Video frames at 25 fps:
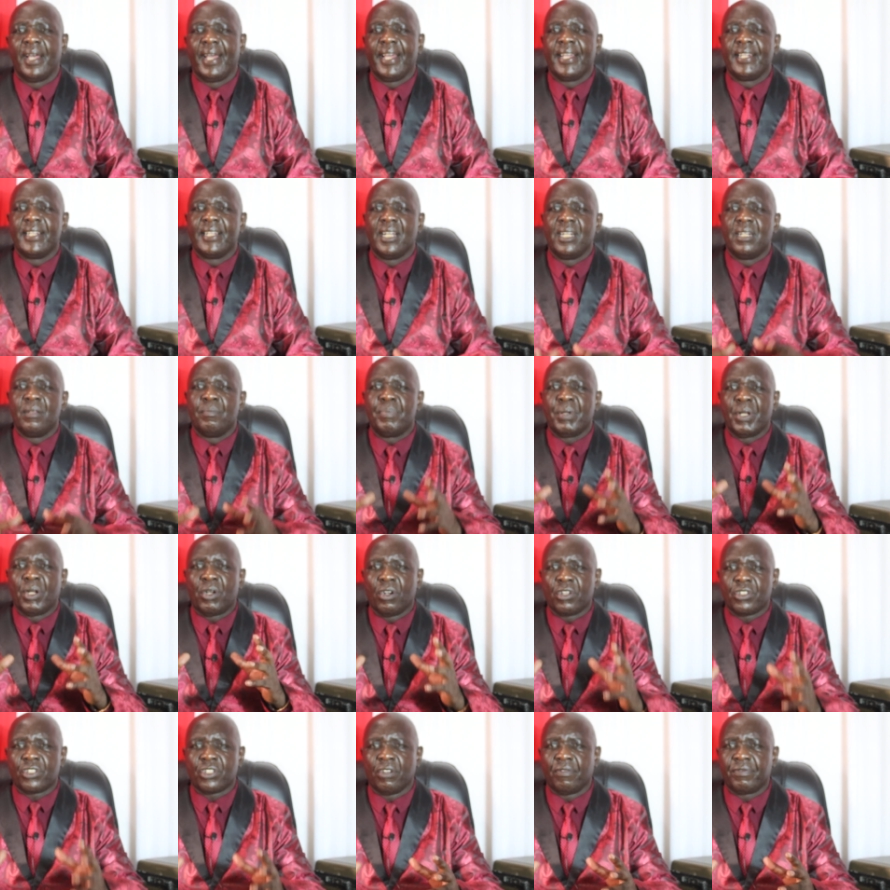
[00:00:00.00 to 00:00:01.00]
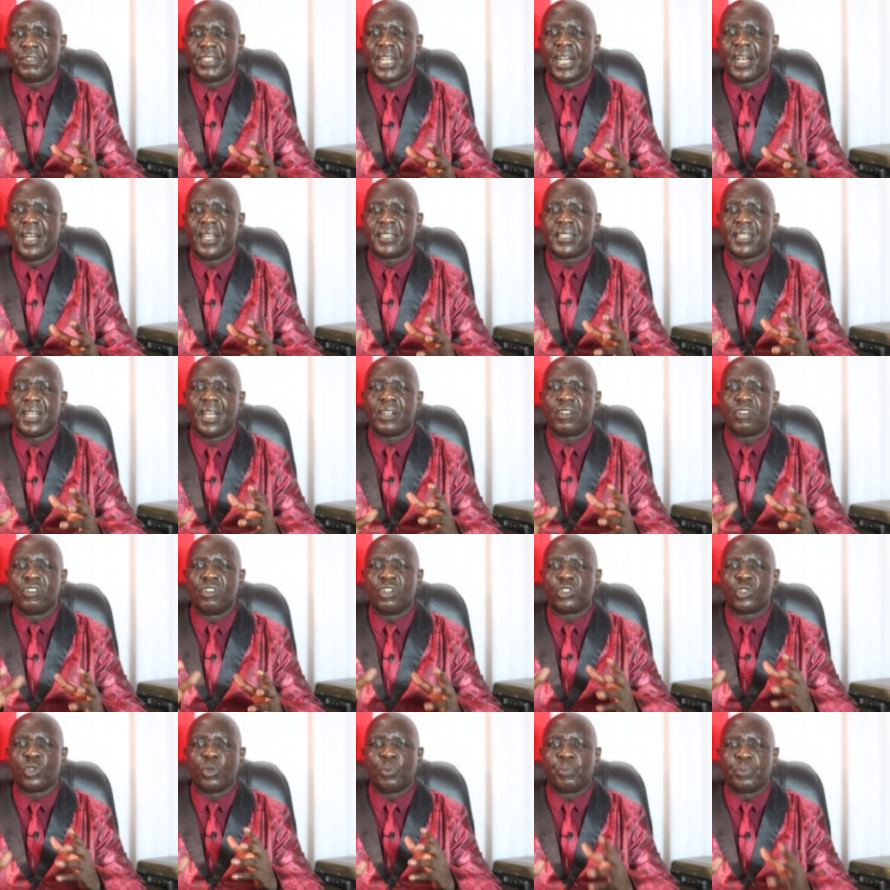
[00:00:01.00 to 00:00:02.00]
And then because of that, I
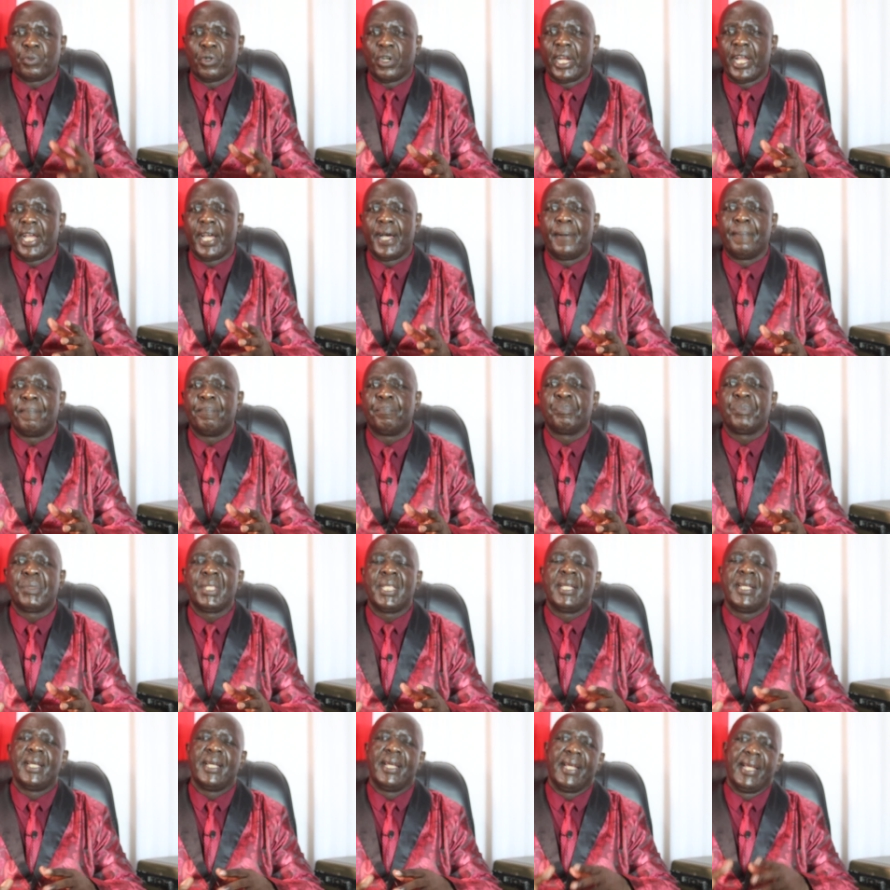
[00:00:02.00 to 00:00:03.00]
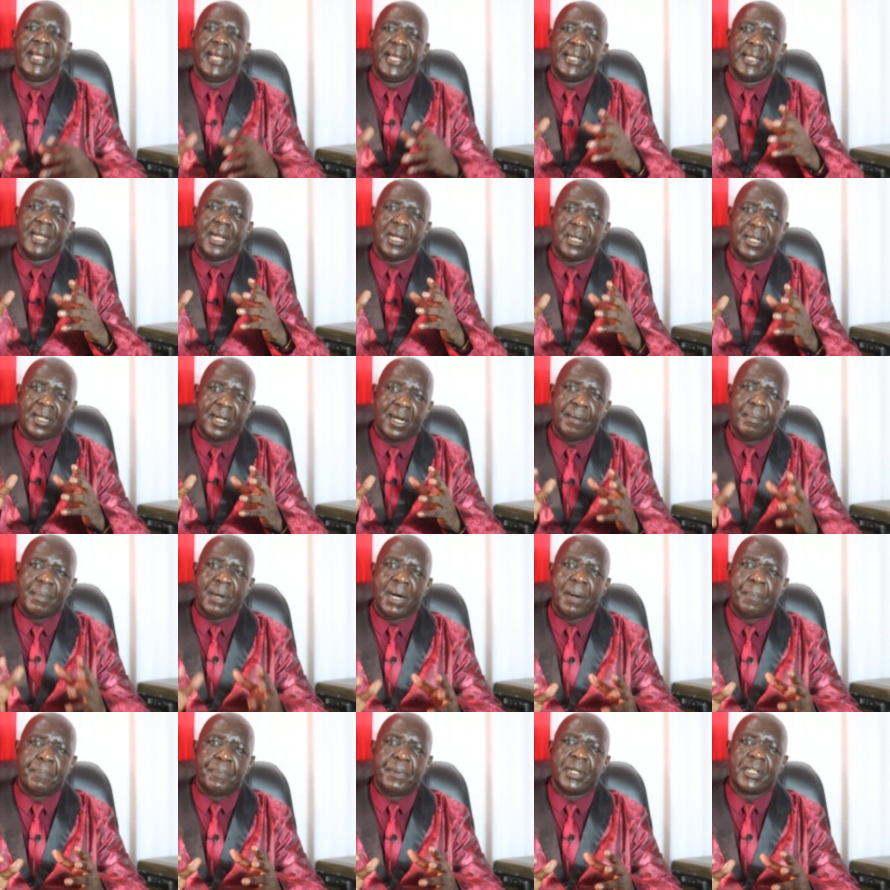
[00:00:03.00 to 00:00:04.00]
go to prayer and I
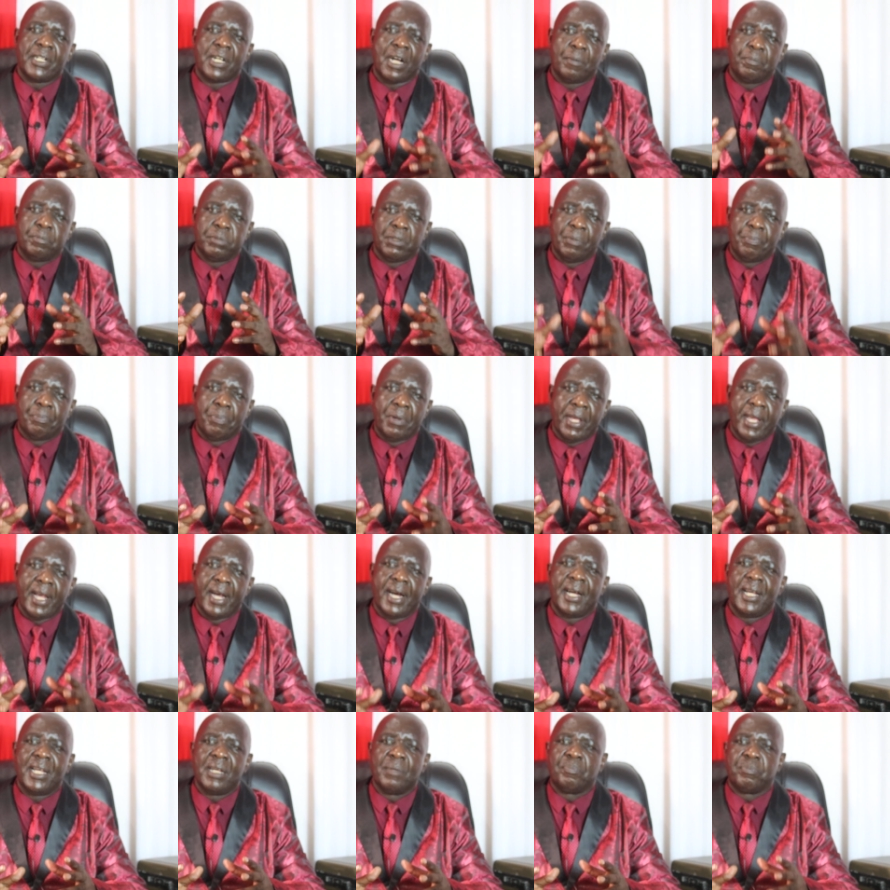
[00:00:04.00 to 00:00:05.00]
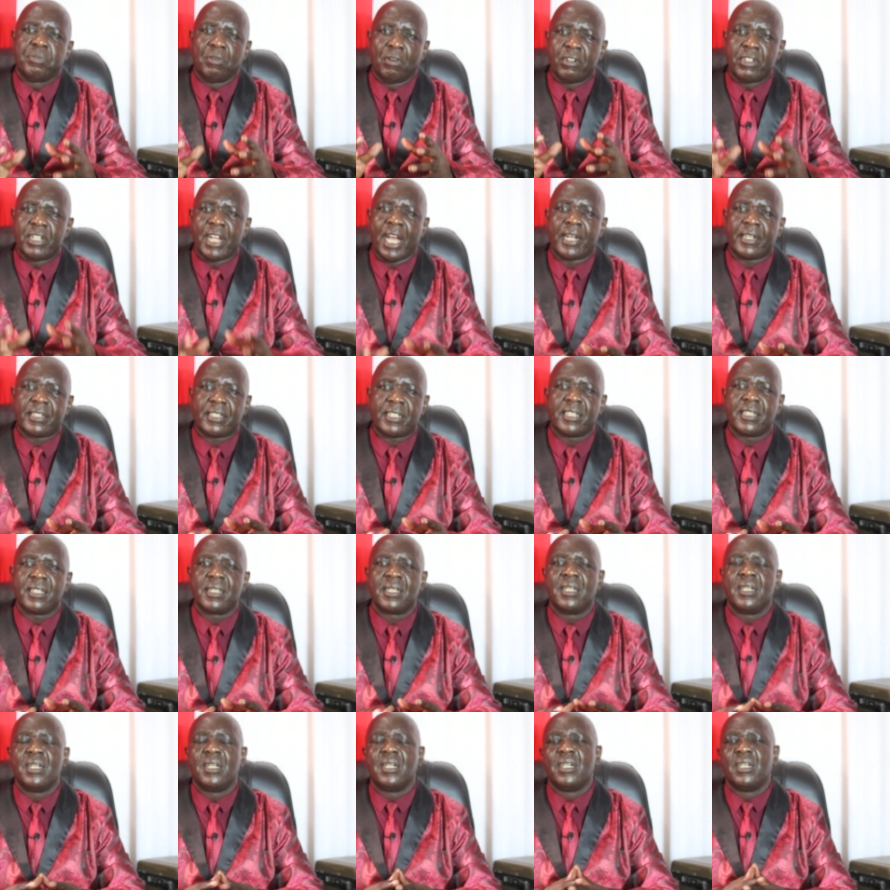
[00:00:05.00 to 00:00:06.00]
come up and I prepare a product
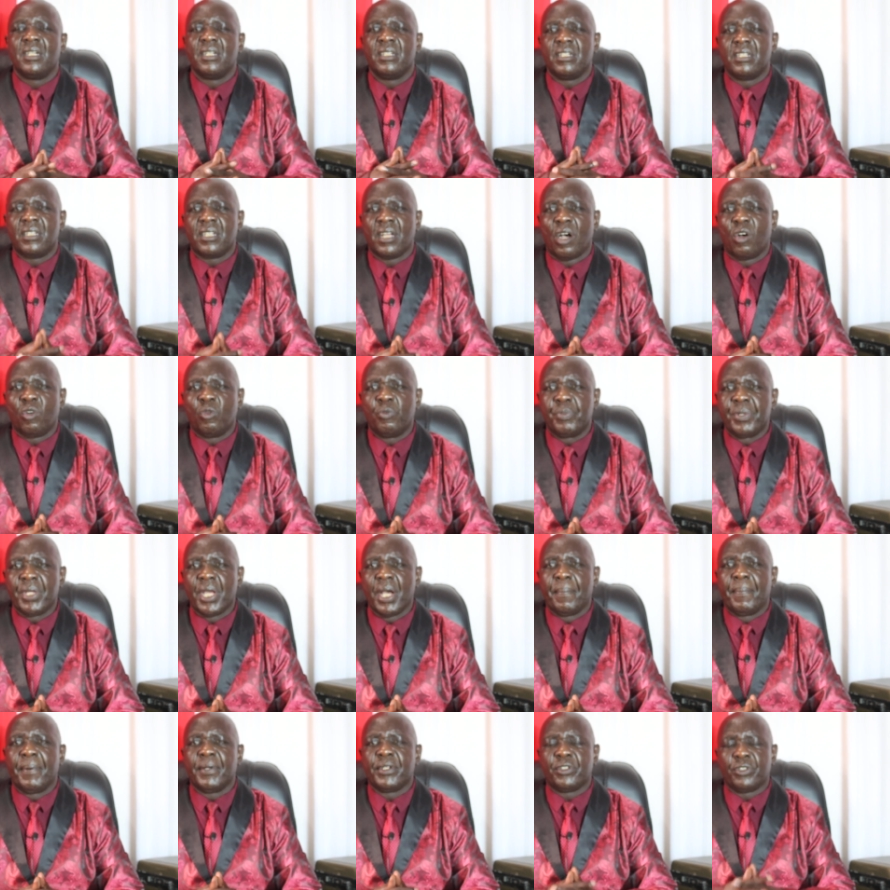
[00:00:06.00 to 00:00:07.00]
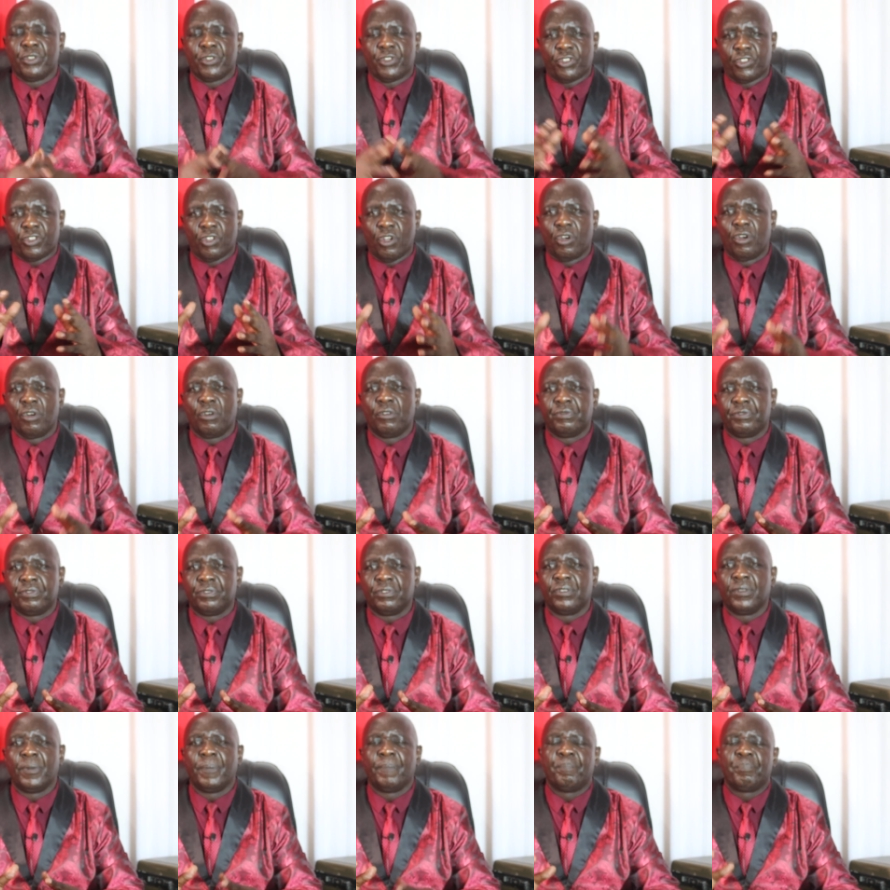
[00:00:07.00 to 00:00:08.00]
that will be able to
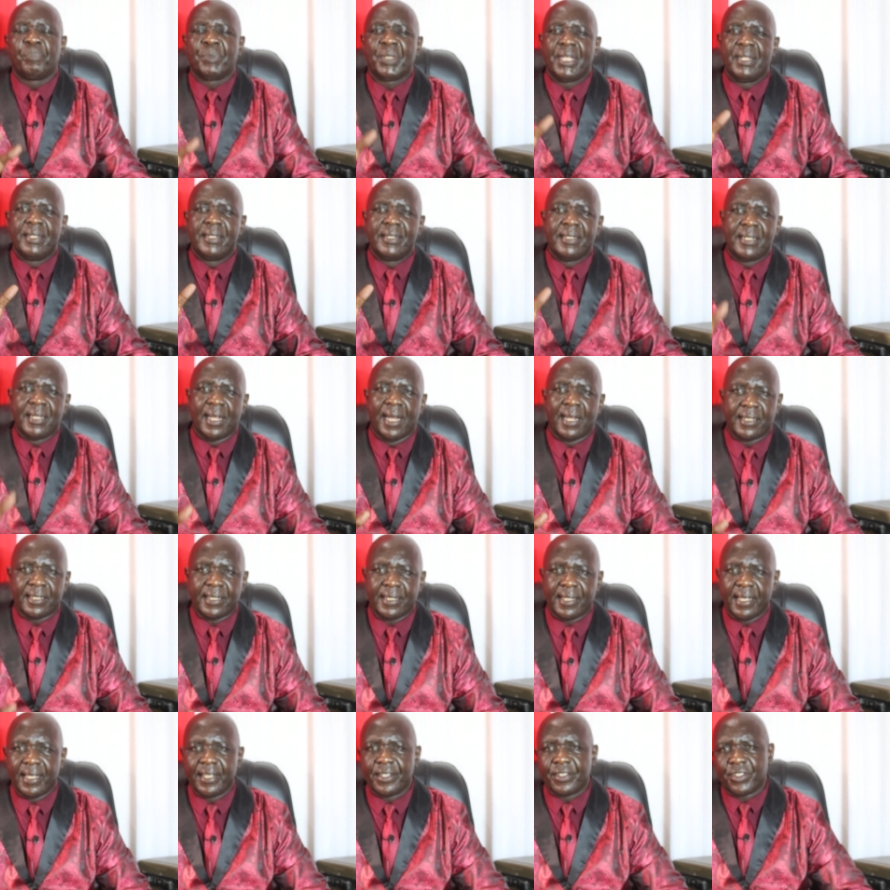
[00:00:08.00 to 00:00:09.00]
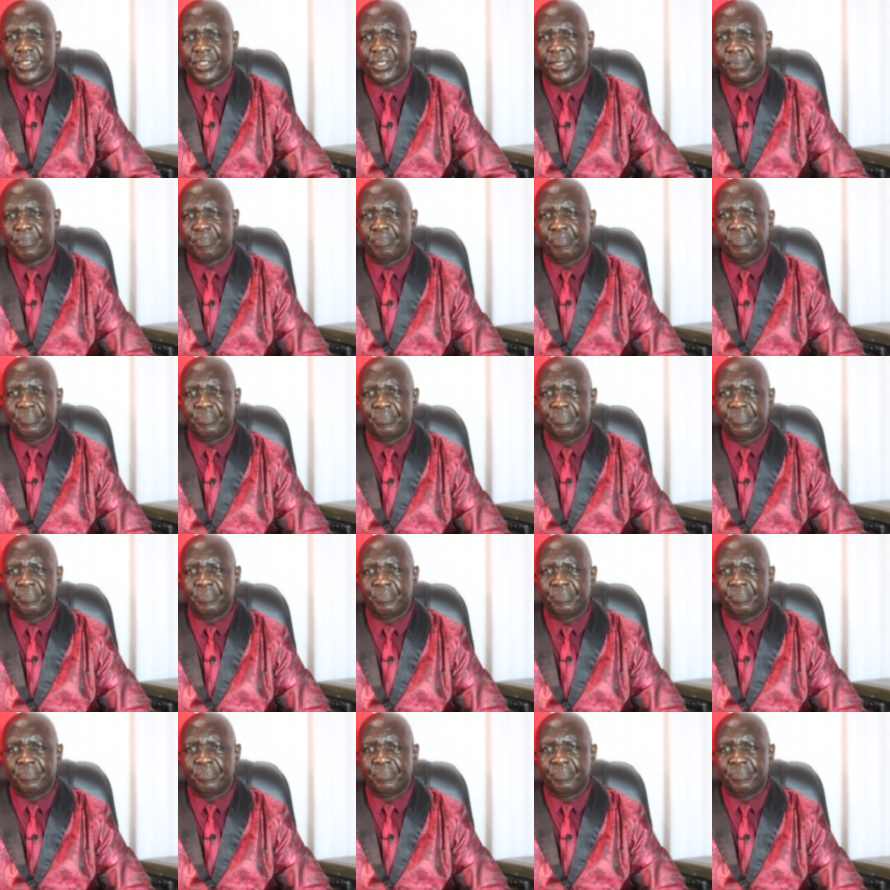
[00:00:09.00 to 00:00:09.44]
solve that case.